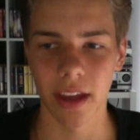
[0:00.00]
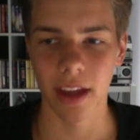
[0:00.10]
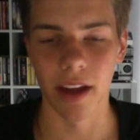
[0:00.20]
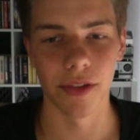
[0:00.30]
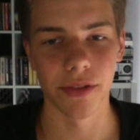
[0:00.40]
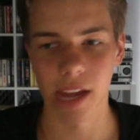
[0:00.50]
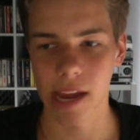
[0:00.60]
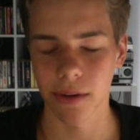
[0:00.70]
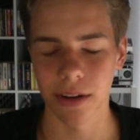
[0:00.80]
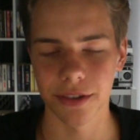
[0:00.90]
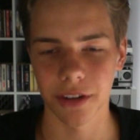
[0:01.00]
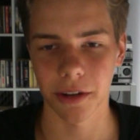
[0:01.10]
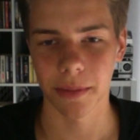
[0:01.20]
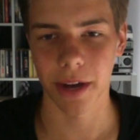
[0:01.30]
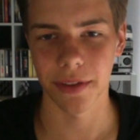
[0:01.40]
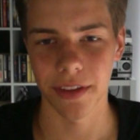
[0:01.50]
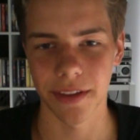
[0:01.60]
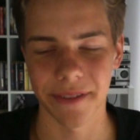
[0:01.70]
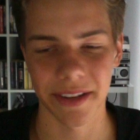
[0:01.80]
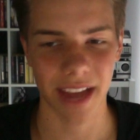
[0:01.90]
and today I wanted to talk about the
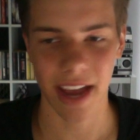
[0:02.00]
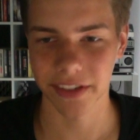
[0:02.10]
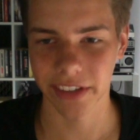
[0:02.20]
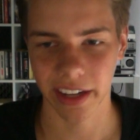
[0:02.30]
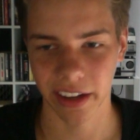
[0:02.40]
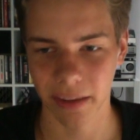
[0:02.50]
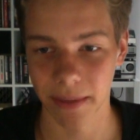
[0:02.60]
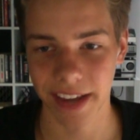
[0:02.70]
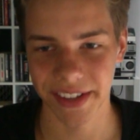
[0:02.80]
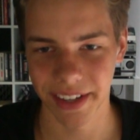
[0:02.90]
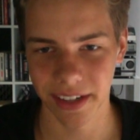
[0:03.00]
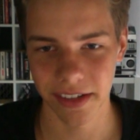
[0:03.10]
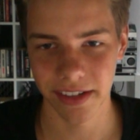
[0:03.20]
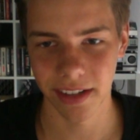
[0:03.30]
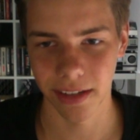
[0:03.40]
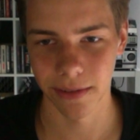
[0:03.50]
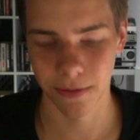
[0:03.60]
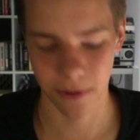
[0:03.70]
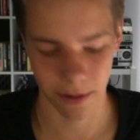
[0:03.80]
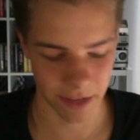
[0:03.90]
fantastic, amazing scene
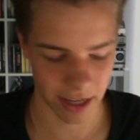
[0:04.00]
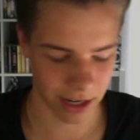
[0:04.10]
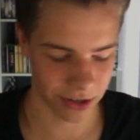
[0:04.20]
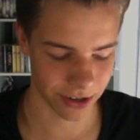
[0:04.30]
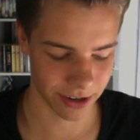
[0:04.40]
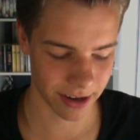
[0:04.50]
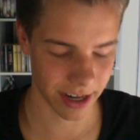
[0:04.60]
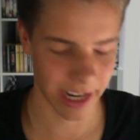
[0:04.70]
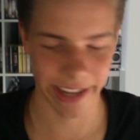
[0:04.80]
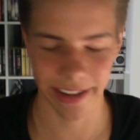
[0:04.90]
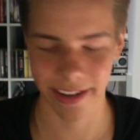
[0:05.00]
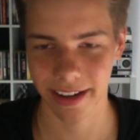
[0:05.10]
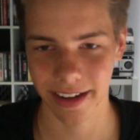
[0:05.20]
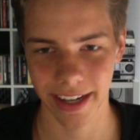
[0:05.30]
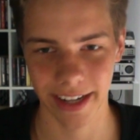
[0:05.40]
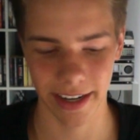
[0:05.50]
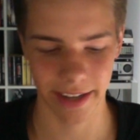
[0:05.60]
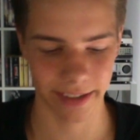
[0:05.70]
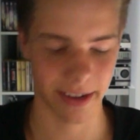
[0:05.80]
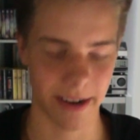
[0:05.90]
from The Hitcher. It
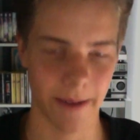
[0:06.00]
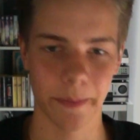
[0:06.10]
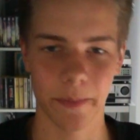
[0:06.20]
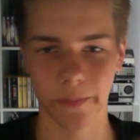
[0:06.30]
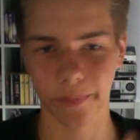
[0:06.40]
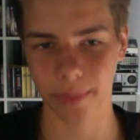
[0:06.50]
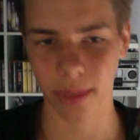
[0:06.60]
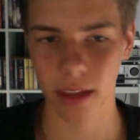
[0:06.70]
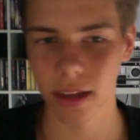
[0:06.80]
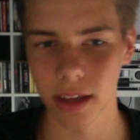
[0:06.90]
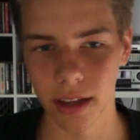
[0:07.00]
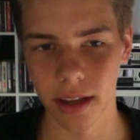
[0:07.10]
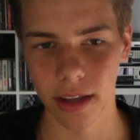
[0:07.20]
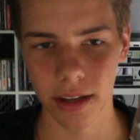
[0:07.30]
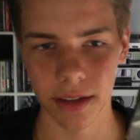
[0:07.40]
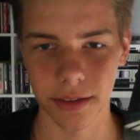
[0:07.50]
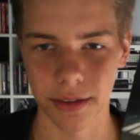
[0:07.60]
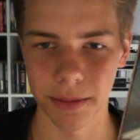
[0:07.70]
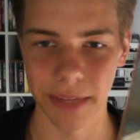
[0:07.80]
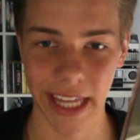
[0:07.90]
is the
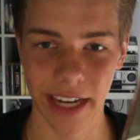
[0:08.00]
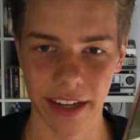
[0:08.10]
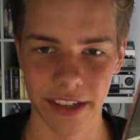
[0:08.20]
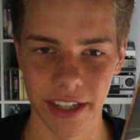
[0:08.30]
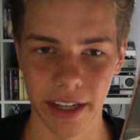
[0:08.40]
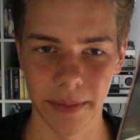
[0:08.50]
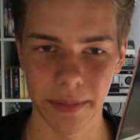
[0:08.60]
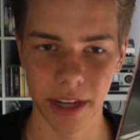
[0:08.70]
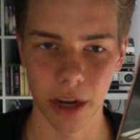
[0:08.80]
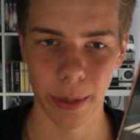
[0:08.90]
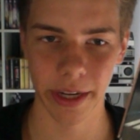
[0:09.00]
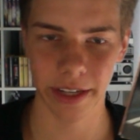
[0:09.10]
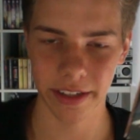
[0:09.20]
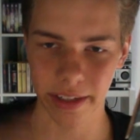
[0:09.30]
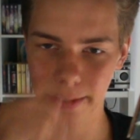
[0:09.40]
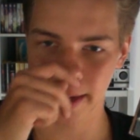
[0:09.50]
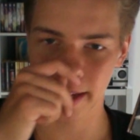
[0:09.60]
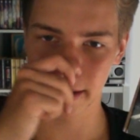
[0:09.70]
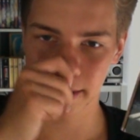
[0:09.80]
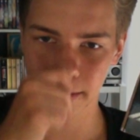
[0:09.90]
beginning scene, the opening scene when
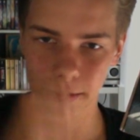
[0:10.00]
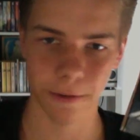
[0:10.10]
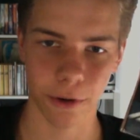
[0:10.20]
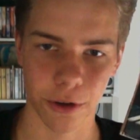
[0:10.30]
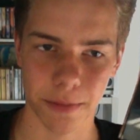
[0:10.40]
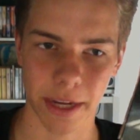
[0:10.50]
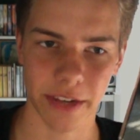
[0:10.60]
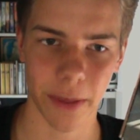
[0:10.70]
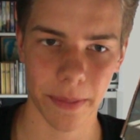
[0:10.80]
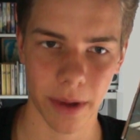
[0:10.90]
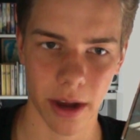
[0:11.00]
he first picks up